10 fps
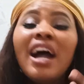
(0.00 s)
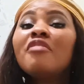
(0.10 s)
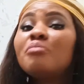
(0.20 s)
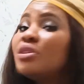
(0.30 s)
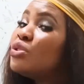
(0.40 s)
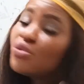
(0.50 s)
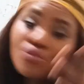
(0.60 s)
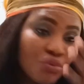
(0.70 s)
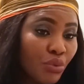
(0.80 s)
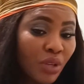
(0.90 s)
I've been
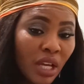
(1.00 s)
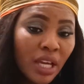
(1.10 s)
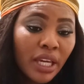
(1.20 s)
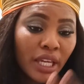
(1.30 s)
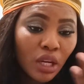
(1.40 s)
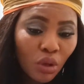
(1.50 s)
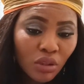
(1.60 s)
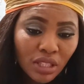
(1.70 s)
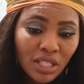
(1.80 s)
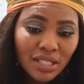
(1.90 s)
through a
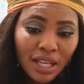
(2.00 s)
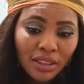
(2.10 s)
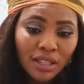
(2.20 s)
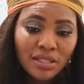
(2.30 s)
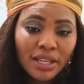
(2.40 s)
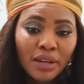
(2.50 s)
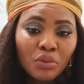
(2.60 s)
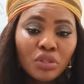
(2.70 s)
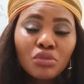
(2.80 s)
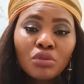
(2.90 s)
lot. These are things I
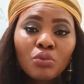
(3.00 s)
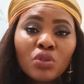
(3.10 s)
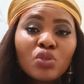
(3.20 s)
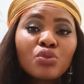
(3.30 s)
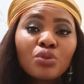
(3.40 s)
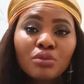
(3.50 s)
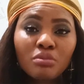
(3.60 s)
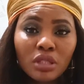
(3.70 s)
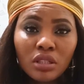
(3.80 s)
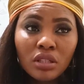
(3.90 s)
wish someone showed
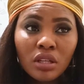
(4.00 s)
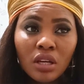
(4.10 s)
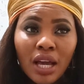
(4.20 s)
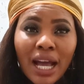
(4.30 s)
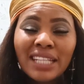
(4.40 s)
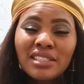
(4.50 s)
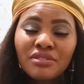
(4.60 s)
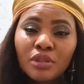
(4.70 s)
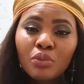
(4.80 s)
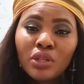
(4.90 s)
me at
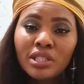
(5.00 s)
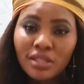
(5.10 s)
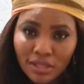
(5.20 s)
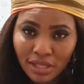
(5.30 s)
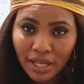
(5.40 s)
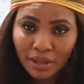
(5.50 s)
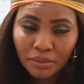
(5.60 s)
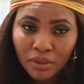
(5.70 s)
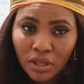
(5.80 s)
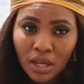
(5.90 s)
different points in
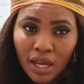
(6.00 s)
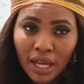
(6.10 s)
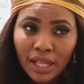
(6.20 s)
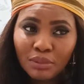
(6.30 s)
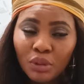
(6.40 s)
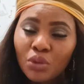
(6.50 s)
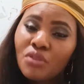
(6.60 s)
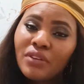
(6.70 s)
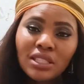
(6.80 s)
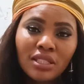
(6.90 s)
time. And but
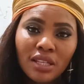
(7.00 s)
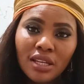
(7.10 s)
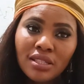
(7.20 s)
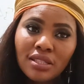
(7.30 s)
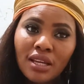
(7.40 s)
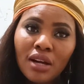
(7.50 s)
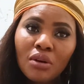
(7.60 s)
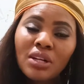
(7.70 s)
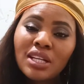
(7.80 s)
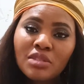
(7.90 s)
over the years, they
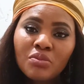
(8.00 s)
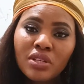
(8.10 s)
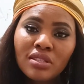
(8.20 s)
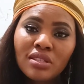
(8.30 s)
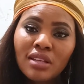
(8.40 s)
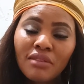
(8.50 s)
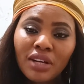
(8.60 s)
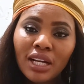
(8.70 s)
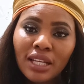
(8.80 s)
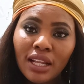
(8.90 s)
are all experiences I've
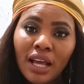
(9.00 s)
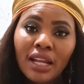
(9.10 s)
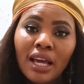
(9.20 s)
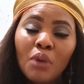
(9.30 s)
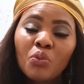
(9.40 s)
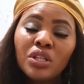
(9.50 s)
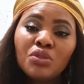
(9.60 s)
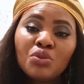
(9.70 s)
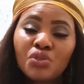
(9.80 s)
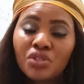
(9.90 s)
gathered, and I'm
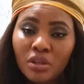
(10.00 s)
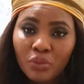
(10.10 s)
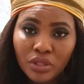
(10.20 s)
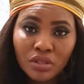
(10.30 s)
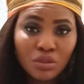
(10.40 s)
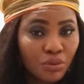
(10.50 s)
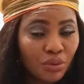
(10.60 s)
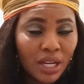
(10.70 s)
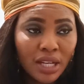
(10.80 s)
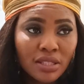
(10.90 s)
willing to share with you
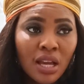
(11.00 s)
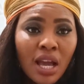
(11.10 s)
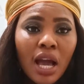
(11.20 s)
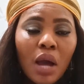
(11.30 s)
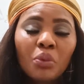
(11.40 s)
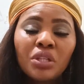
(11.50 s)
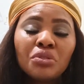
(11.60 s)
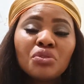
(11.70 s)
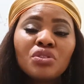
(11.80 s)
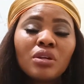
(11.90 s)
guys. I'm
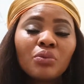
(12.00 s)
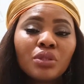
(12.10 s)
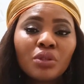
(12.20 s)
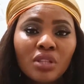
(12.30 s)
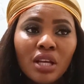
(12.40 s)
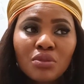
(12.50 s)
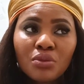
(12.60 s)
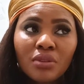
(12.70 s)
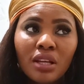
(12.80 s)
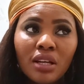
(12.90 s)
willing to share with others,
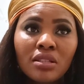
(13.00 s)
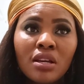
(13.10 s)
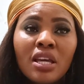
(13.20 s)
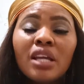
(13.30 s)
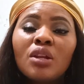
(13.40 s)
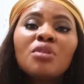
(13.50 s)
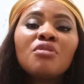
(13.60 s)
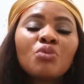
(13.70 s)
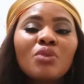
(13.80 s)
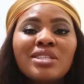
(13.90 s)
so that a lot
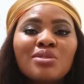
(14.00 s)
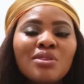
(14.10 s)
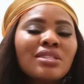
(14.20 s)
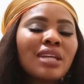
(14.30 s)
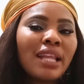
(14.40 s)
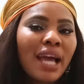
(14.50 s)
of questions that